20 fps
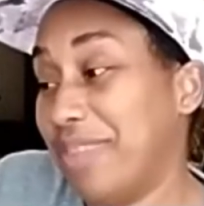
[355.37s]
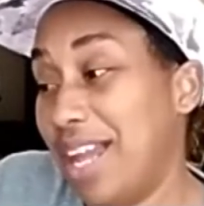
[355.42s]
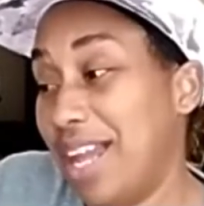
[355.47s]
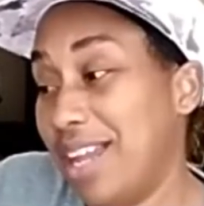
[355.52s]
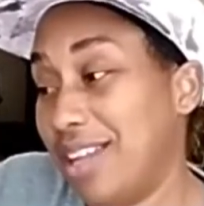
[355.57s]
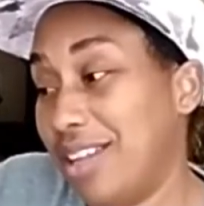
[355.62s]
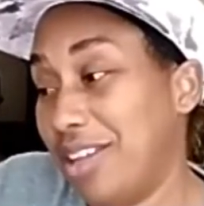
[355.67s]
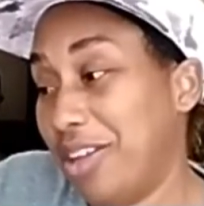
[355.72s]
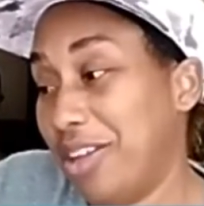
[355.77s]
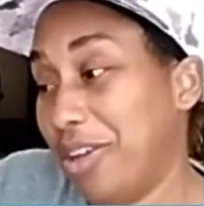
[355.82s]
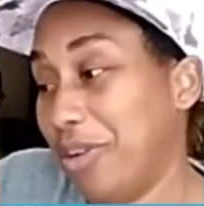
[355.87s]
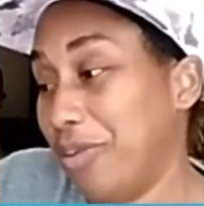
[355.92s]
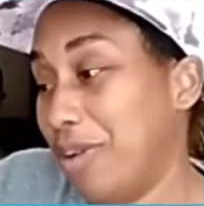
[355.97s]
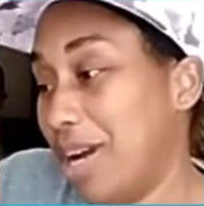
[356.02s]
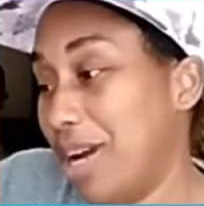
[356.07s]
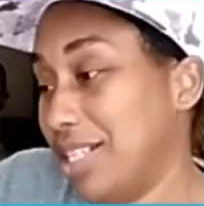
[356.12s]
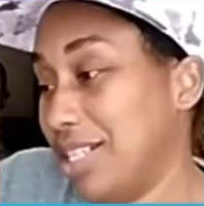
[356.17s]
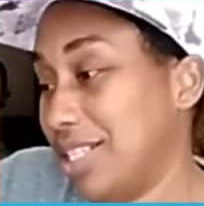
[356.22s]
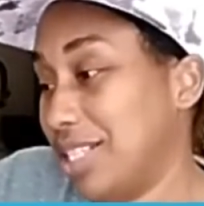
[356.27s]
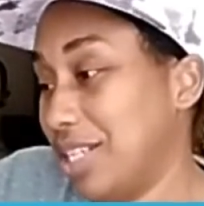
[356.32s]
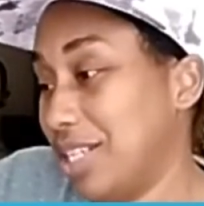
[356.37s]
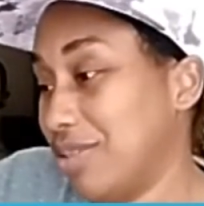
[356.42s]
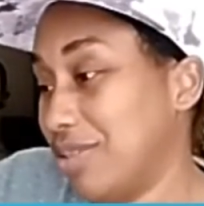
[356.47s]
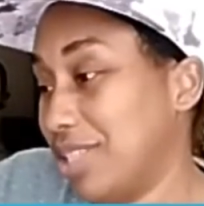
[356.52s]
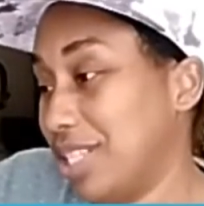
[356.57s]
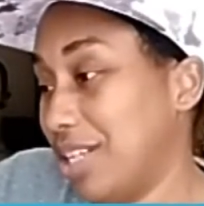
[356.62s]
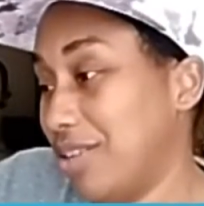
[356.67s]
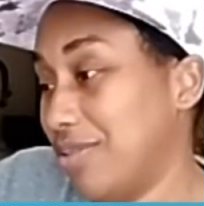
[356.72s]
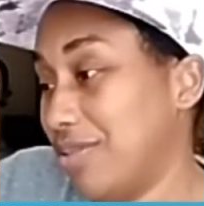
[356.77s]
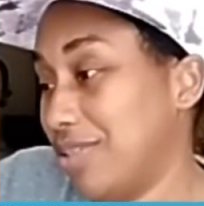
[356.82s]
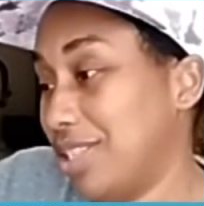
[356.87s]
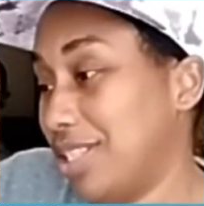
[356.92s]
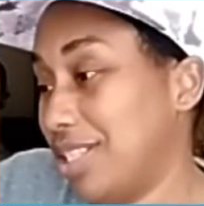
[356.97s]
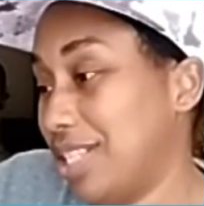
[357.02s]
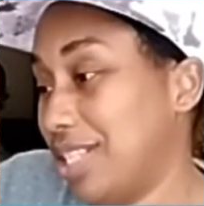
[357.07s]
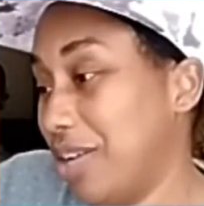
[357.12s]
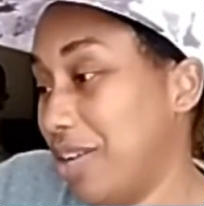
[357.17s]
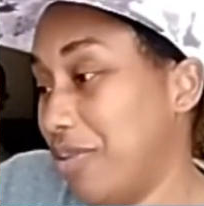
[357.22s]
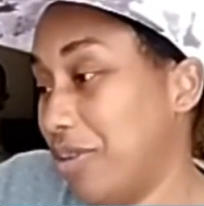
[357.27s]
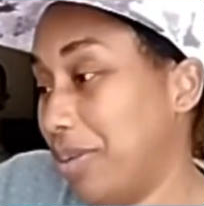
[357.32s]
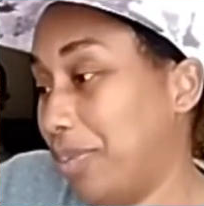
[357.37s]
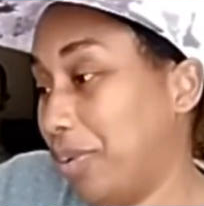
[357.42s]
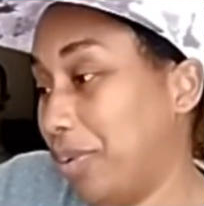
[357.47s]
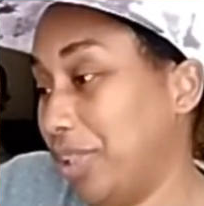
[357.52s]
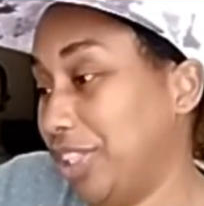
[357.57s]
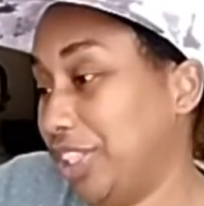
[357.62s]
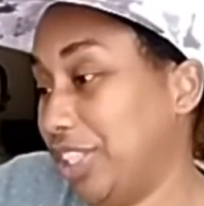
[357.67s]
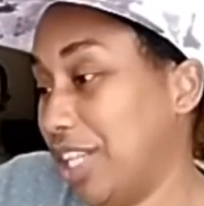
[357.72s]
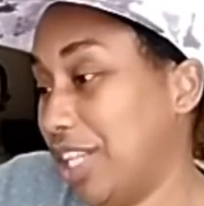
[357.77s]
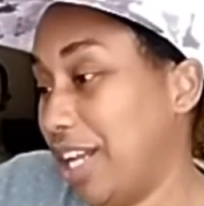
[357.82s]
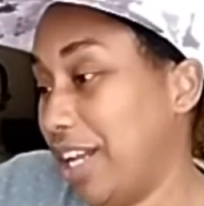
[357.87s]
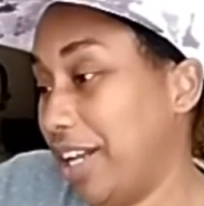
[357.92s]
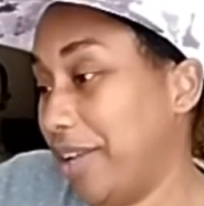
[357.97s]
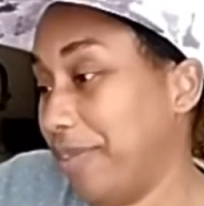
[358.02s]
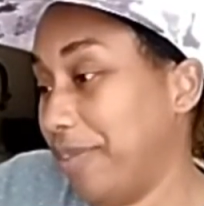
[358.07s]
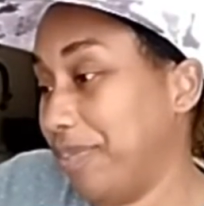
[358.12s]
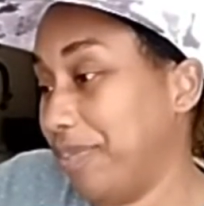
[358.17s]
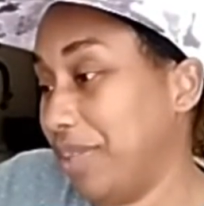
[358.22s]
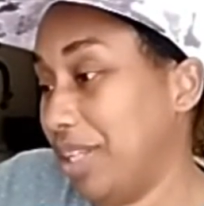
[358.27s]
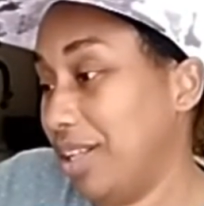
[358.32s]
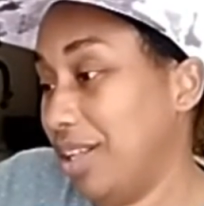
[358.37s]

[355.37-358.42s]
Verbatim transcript: Thank you. I so, so, so appreciate it.